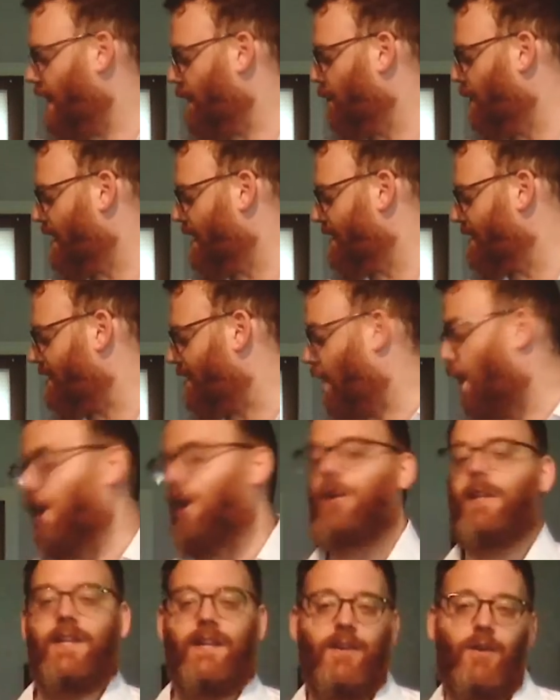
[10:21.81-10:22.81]
I wanted to
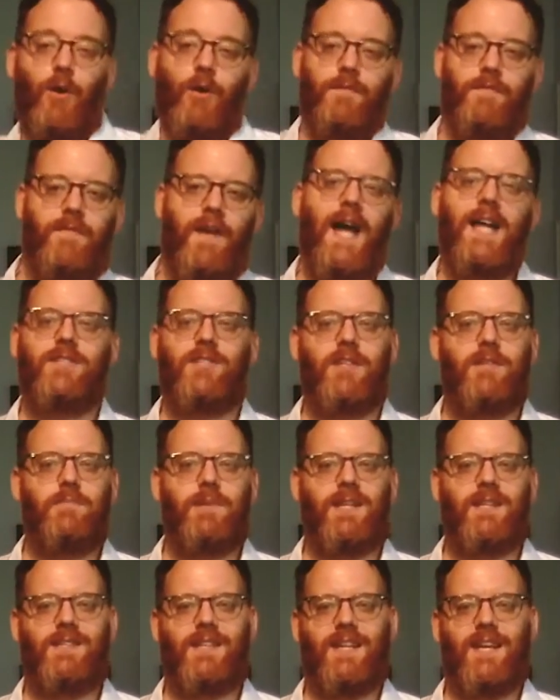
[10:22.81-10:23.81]
call it an old-fashioned
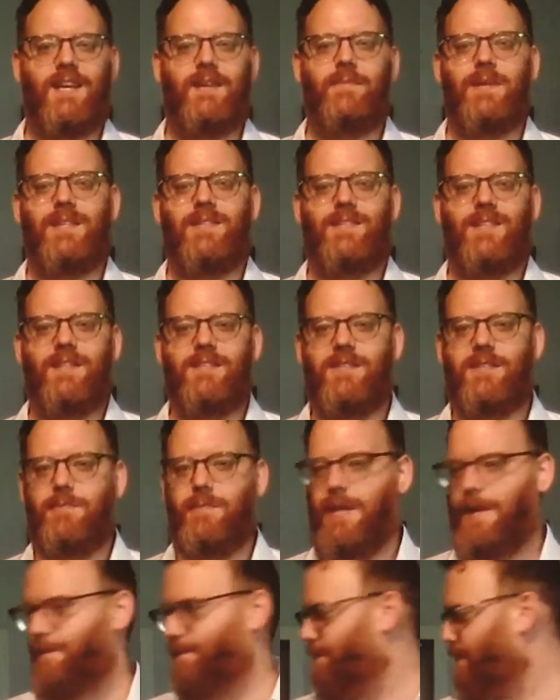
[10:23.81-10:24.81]
because that kind of made sense to
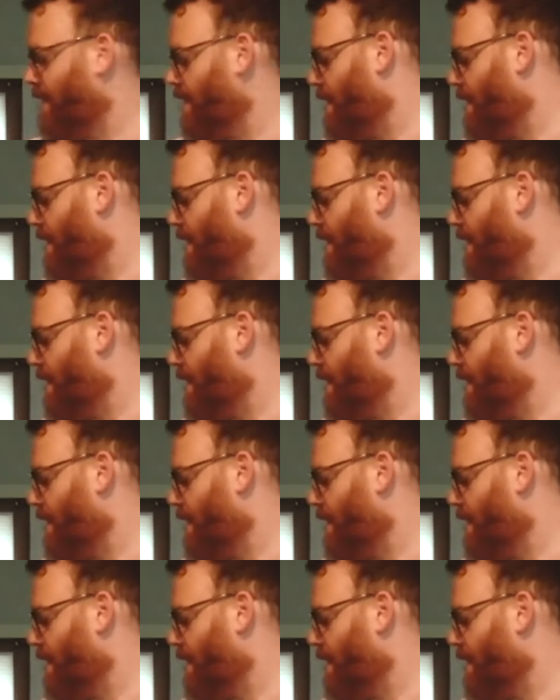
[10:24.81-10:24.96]
me.